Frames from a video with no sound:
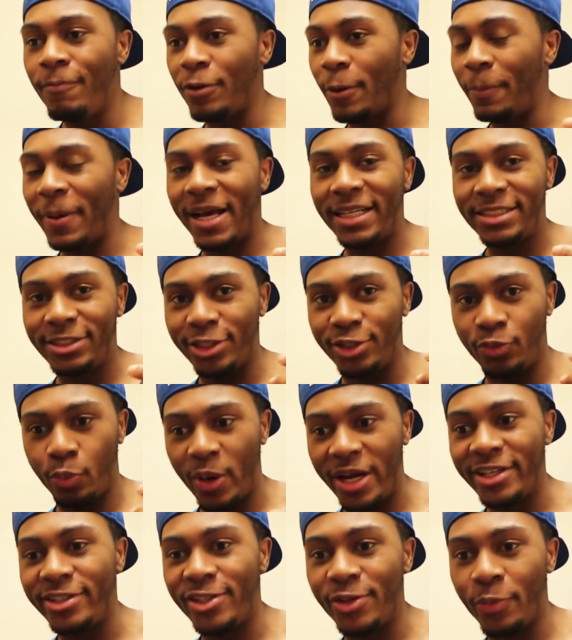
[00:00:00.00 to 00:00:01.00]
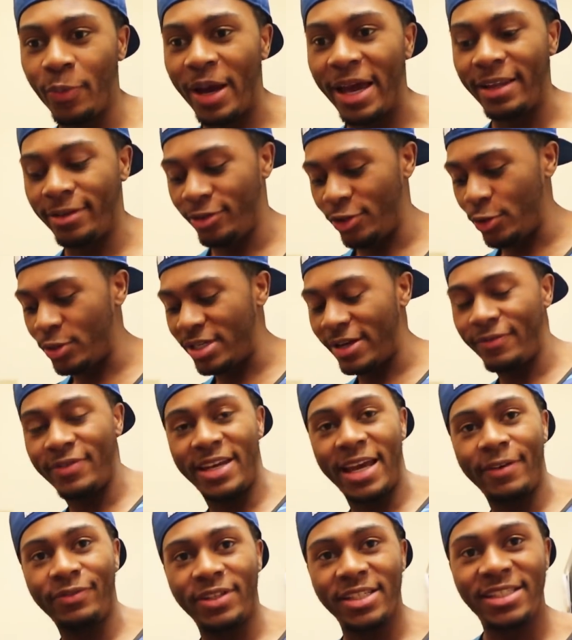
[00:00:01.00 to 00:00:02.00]
the pasta is way too wet and usually
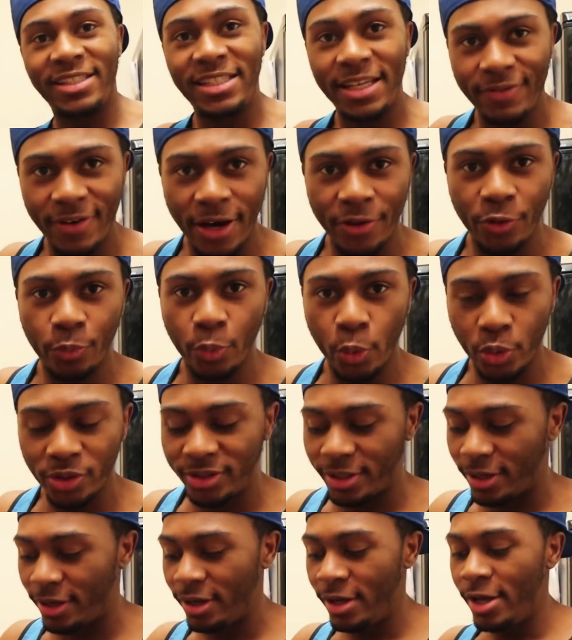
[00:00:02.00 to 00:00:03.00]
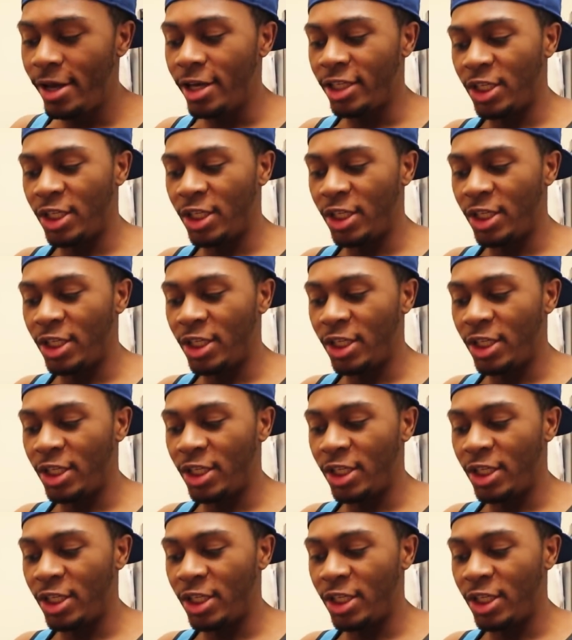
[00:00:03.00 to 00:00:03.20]
you have to sieve out the water.